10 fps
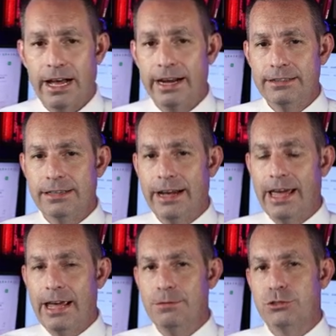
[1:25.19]
Atai
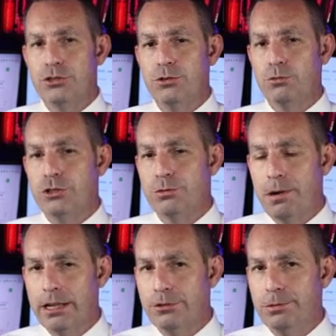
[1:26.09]
aims to
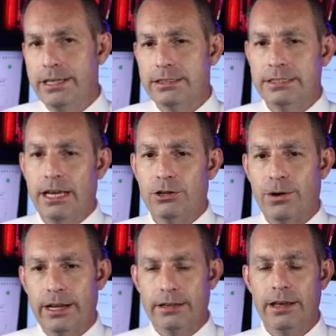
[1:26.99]
responsibly
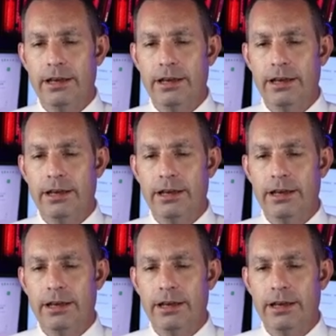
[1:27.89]
accelerate